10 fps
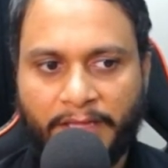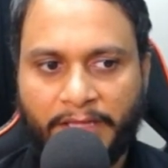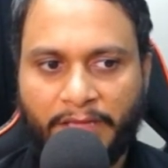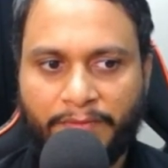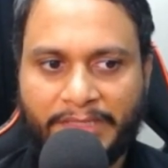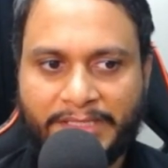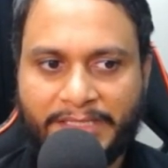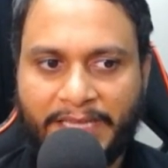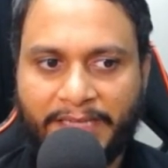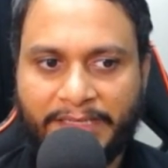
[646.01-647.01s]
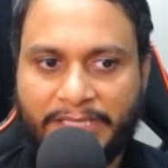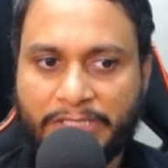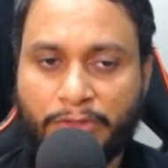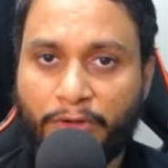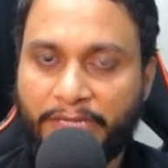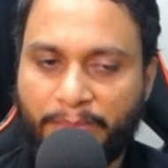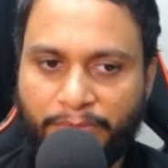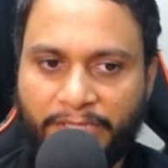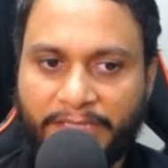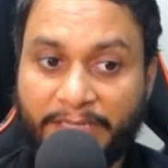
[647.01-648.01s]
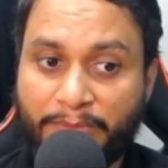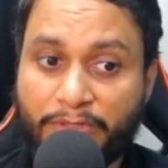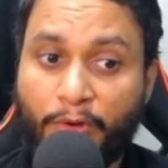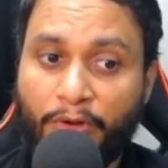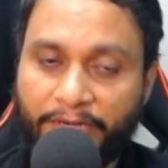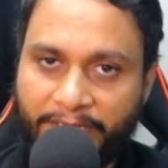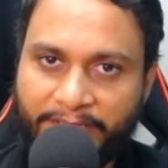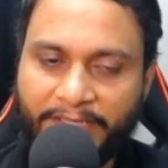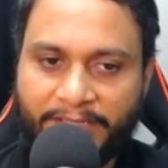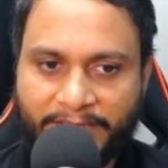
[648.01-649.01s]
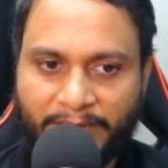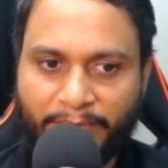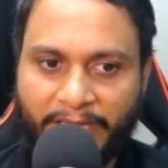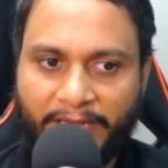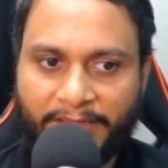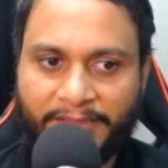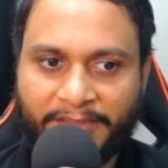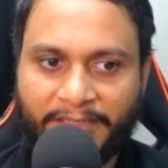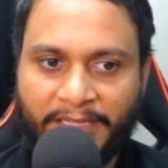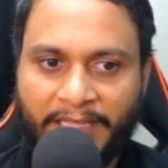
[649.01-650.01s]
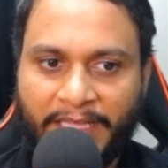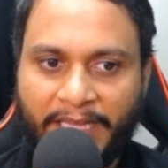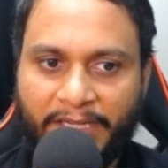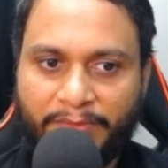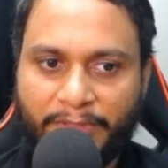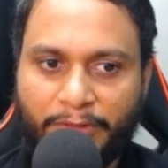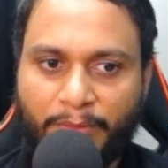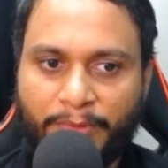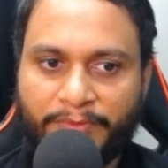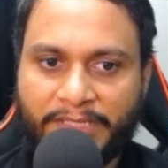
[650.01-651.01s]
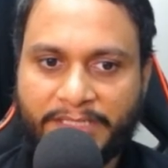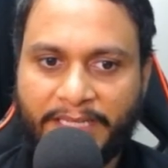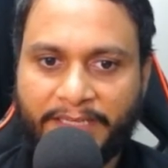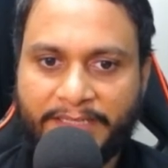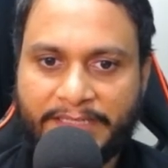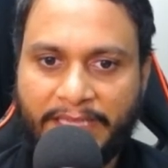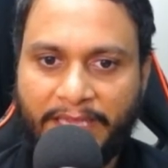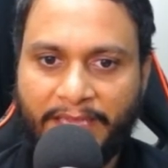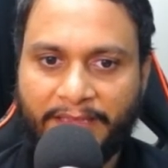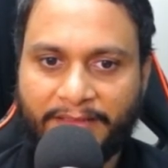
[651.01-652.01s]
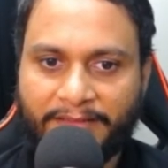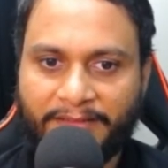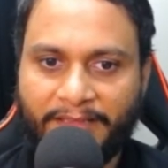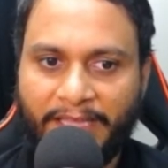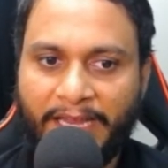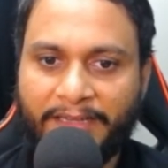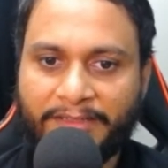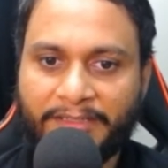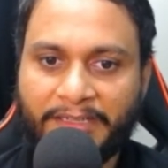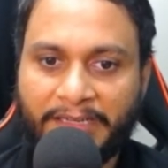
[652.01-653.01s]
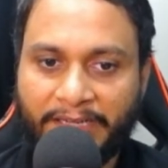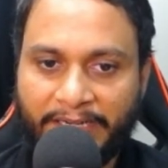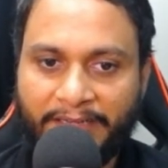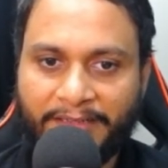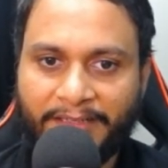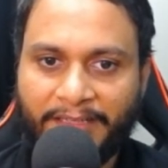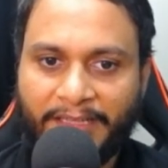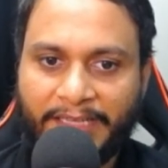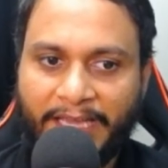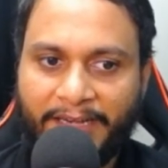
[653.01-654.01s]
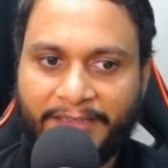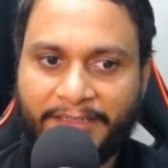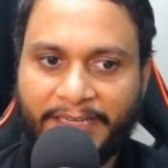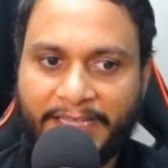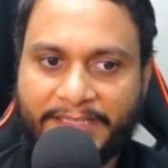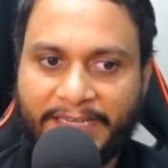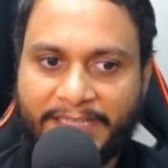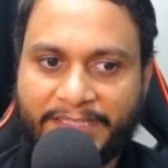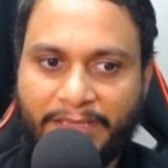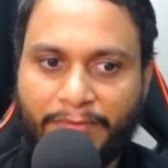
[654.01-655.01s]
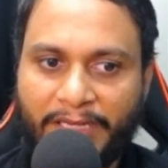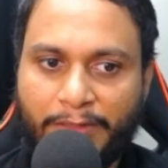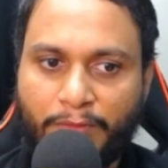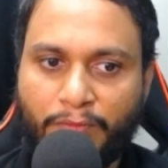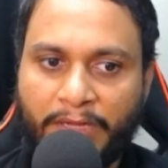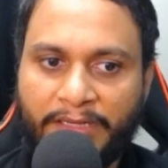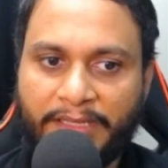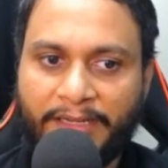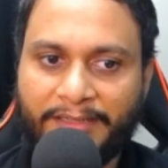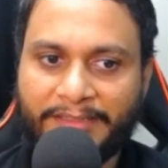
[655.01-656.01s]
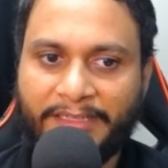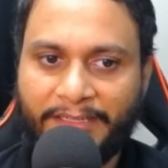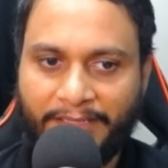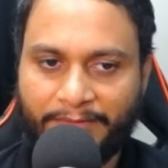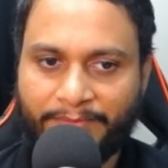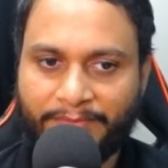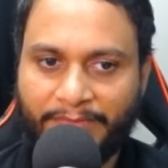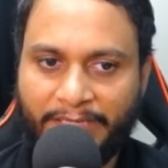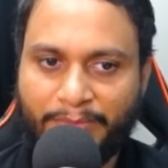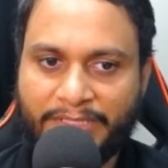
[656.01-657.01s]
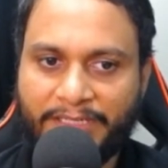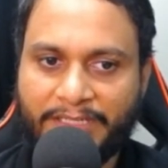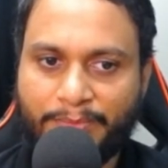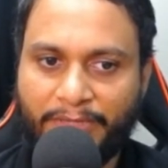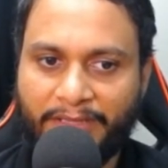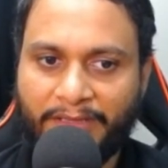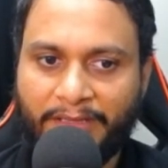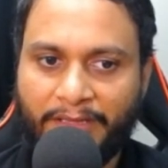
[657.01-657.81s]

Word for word: If the stack is not empty, that means already there is some character. And if the top of the stack is A and the current character has an ASCII value 1 greater than A, that means it is B.